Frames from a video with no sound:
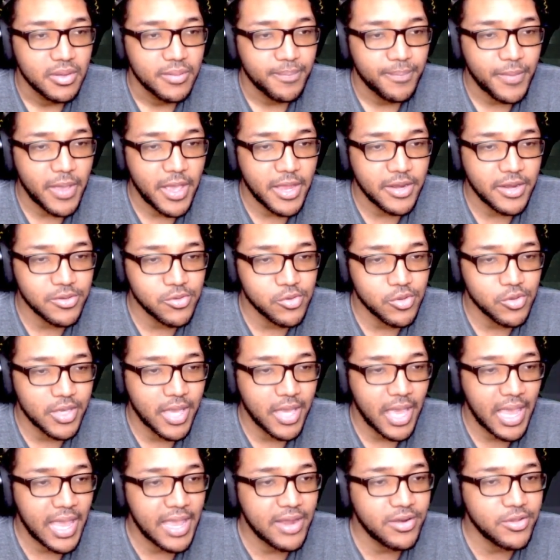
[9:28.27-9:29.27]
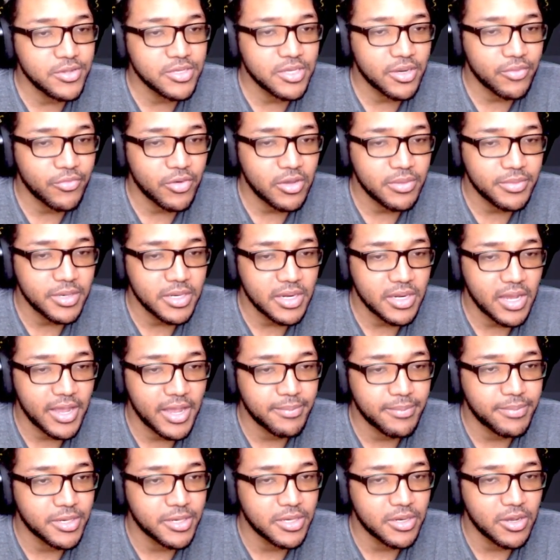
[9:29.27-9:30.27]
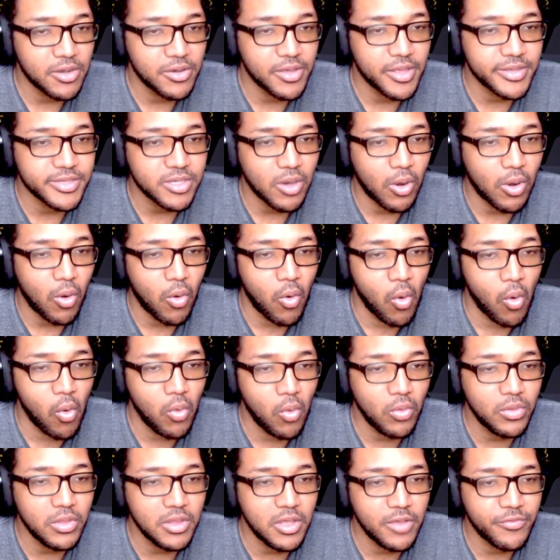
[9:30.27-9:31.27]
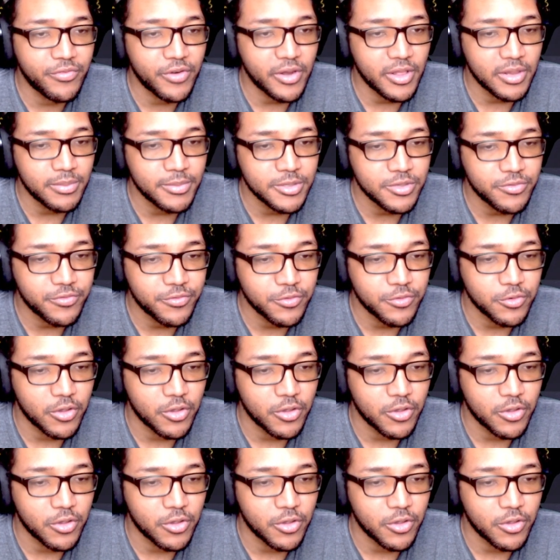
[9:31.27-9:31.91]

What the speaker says: And you can use it in Realm of 9, but no, it's only for elemental fruit.